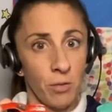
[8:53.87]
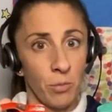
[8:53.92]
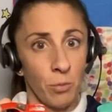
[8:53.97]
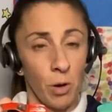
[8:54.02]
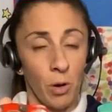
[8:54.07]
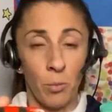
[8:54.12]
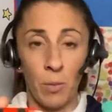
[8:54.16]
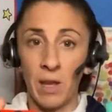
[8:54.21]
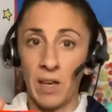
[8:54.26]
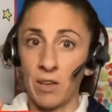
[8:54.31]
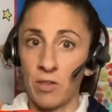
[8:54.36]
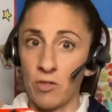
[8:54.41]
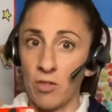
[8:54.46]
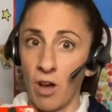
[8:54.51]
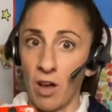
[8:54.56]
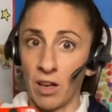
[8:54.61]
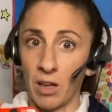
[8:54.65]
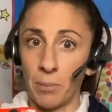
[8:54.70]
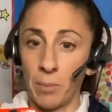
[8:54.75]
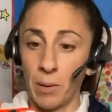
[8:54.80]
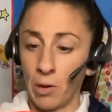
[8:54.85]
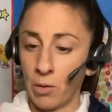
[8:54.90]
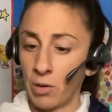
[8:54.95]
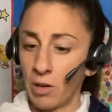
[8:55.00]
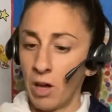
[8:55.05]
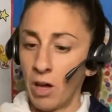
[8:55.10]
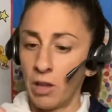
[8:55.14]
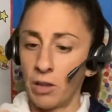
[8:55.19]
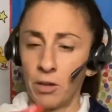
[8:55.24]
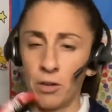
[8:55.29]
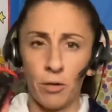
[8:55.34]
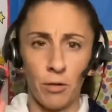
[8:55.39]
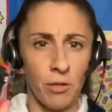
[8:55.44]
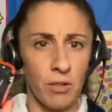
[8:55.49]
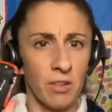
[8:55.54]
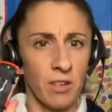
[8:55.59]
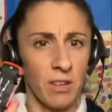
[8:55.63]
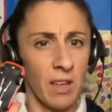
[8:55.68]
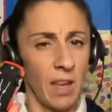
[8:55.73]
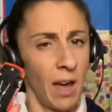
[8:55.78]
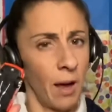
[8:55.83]
where we can talk about
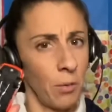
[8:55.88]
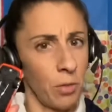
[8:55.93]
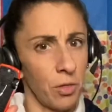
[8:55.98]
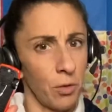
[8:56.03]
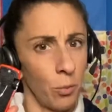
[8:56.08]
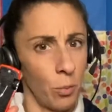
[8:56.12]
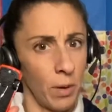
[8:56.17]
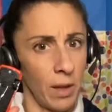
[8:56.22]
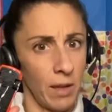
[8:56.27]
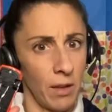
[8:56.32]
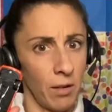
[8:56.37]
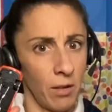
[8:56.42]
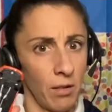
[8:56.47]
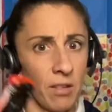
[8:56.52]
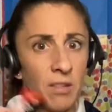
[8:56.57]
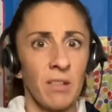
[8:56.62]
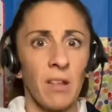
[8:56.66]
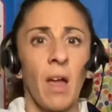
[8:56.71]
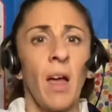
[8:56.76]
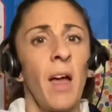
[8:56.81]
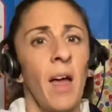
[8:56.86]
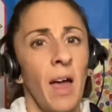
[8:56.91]
colors, count the wheels,